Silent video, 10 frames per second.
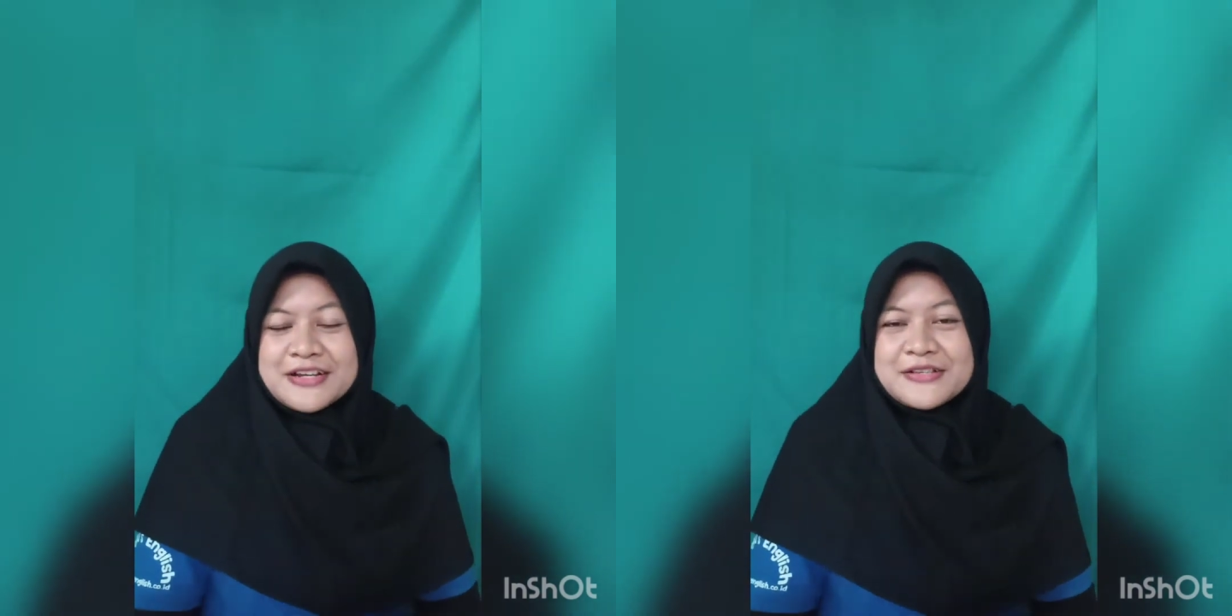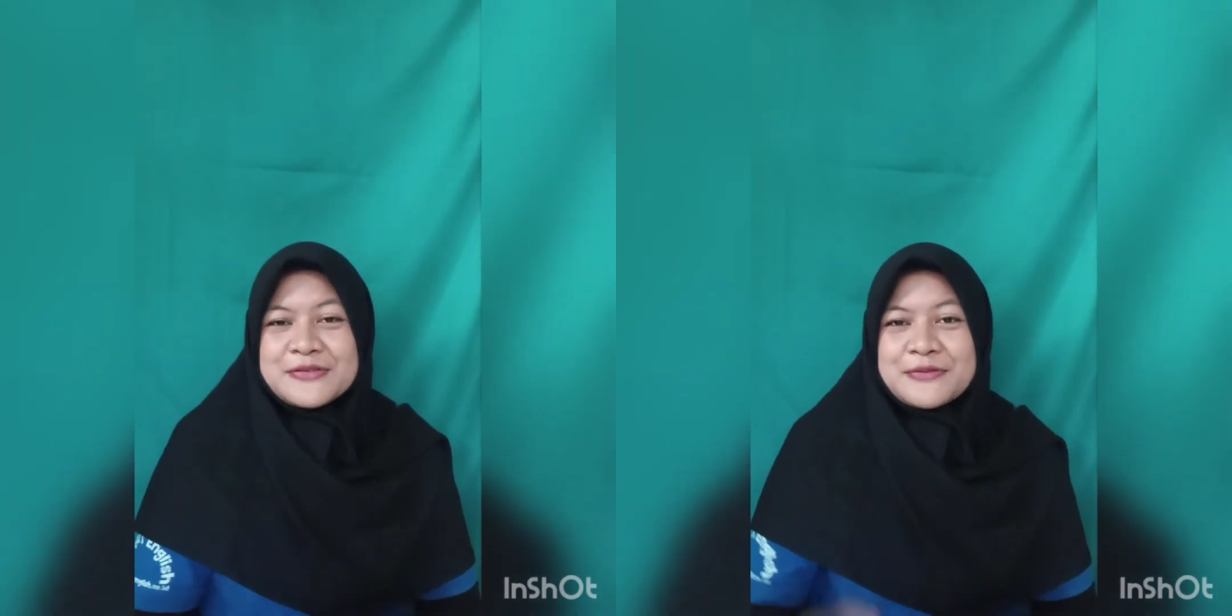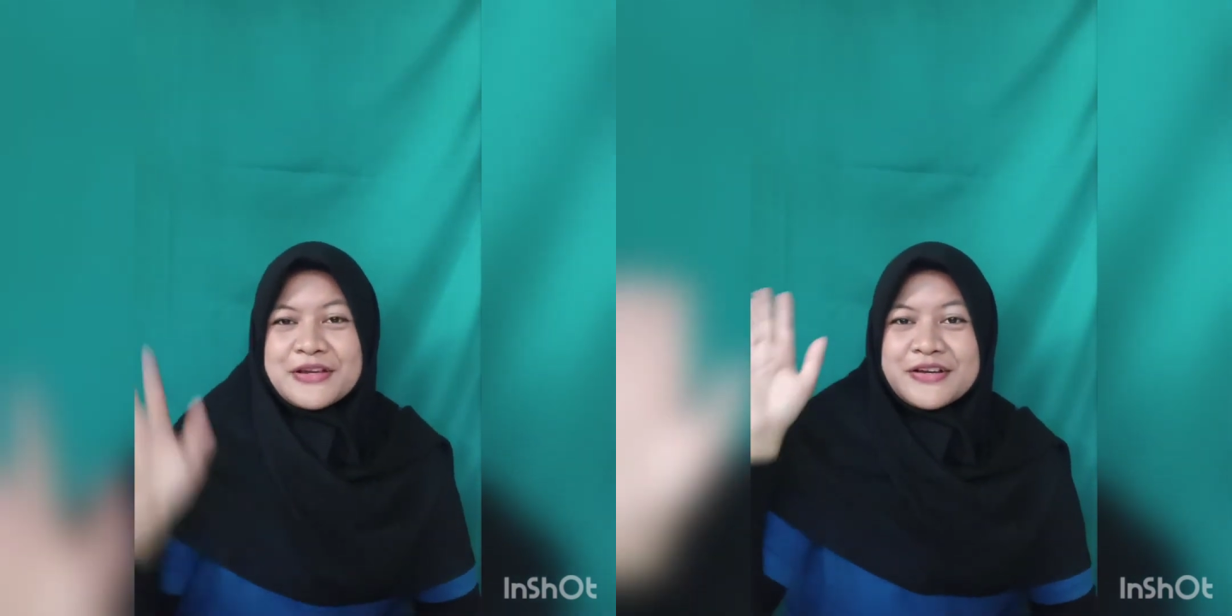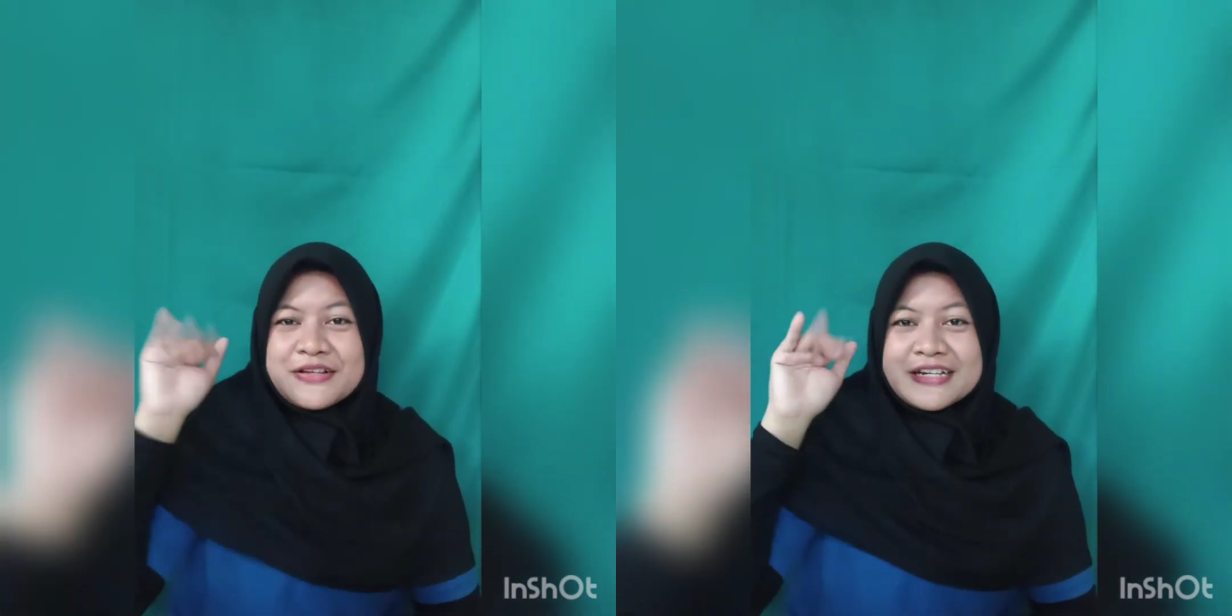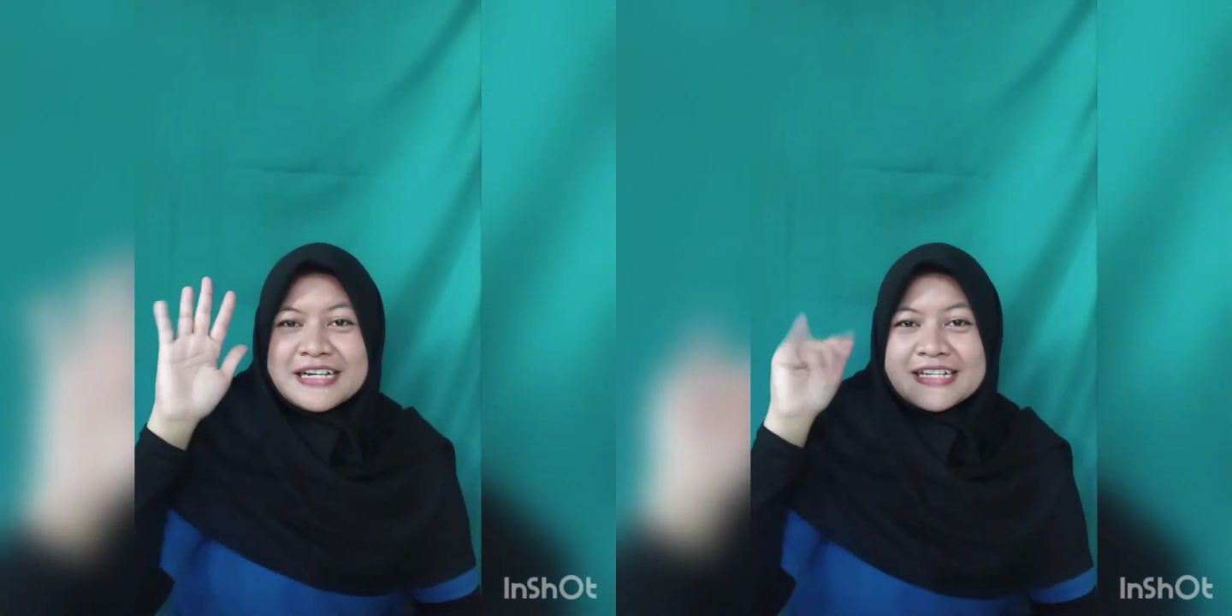next week
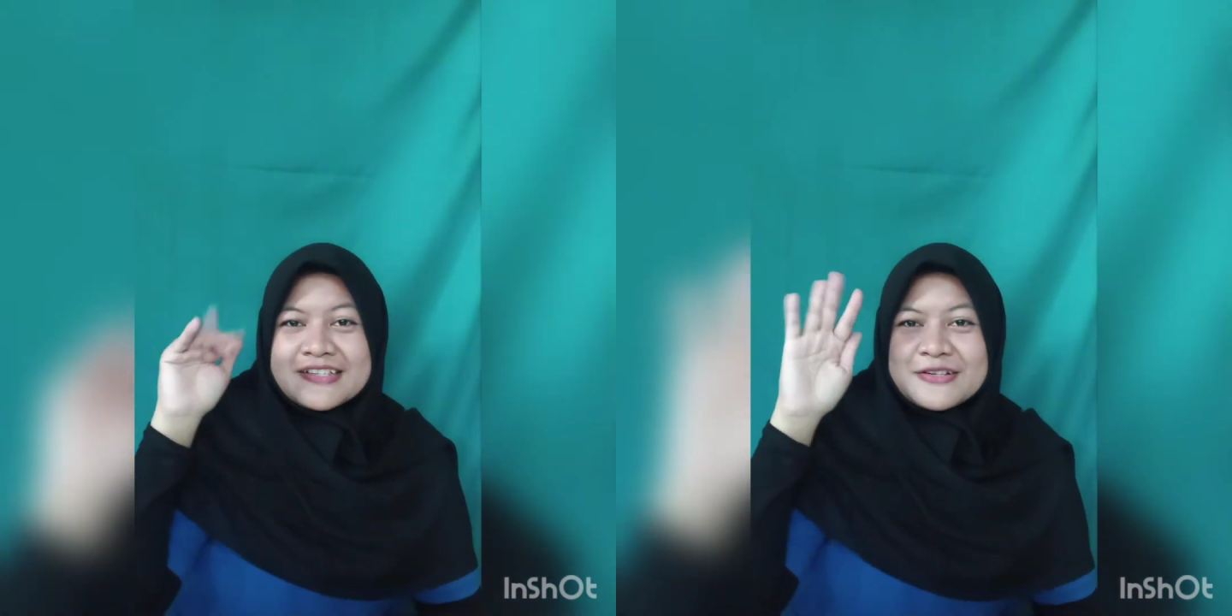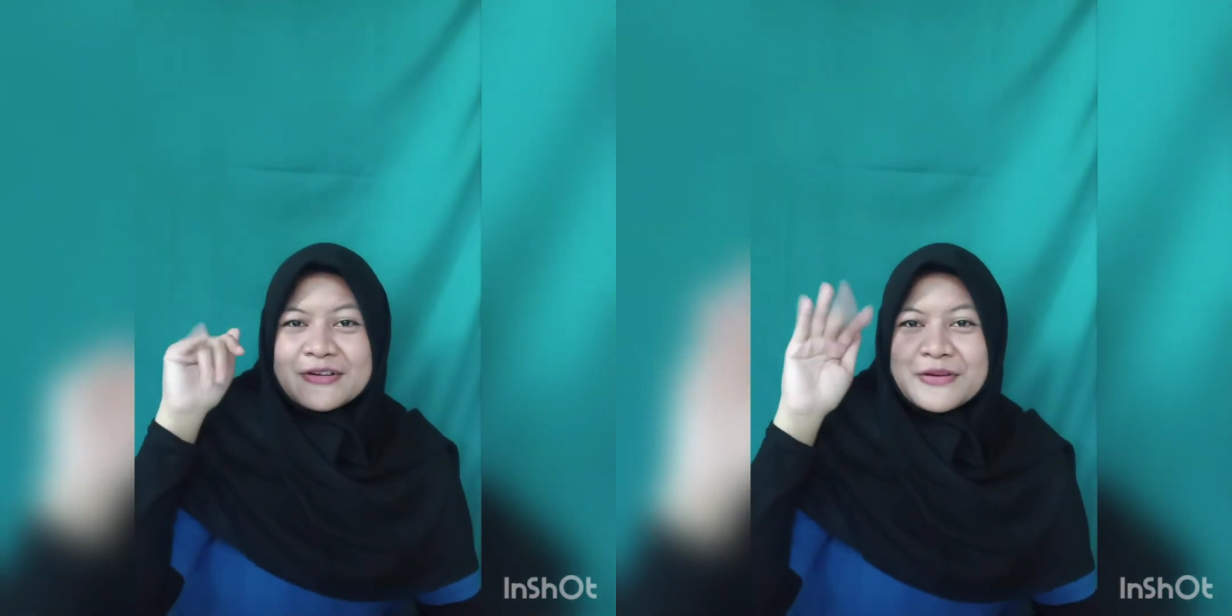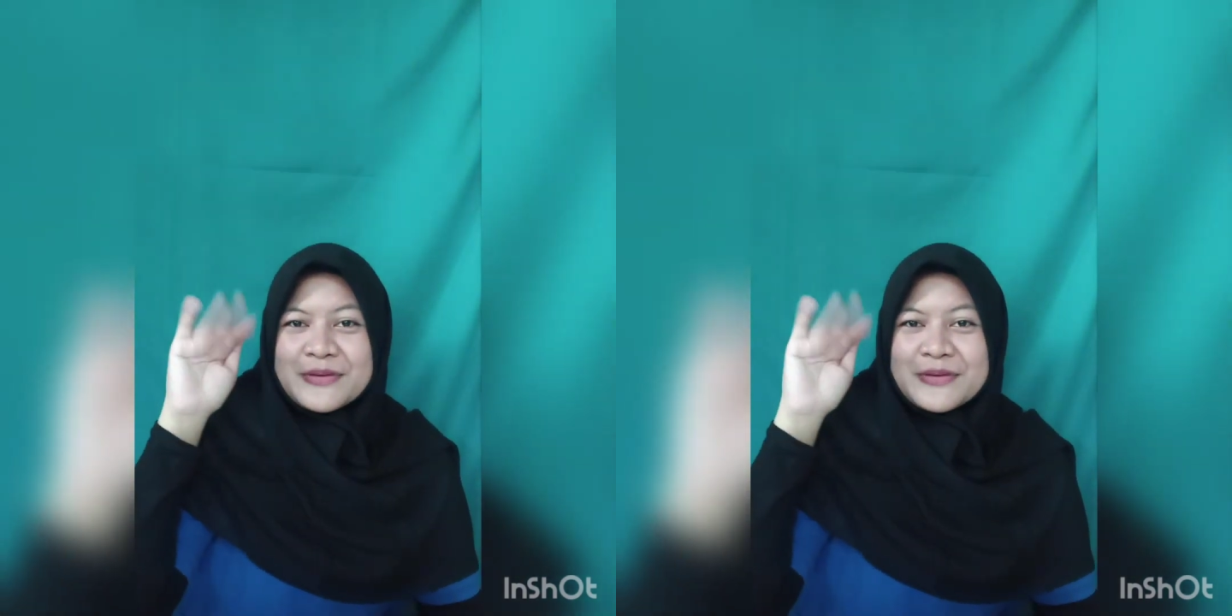on the next story.